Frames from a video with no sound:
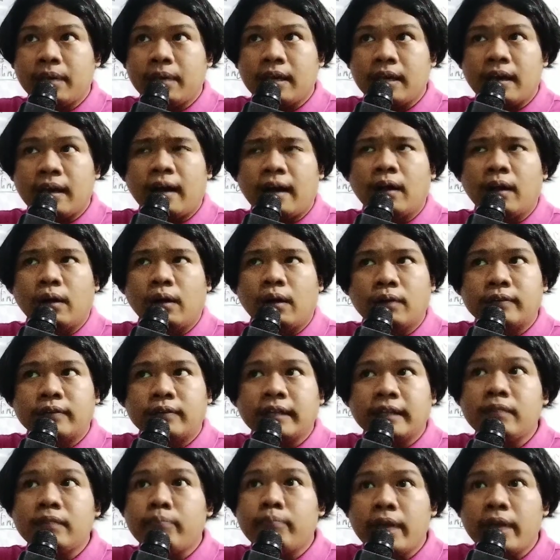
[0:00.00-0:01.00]

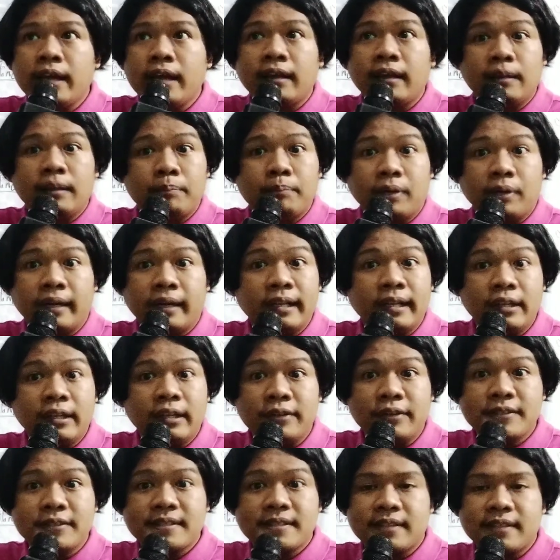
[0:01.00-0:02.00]
being in a
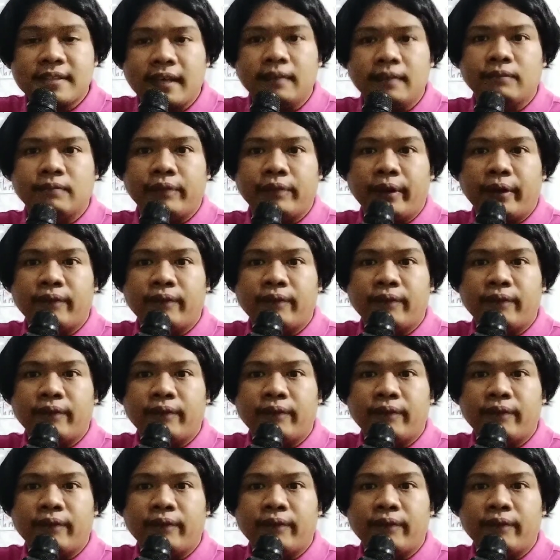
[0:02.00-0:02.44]
perilous state.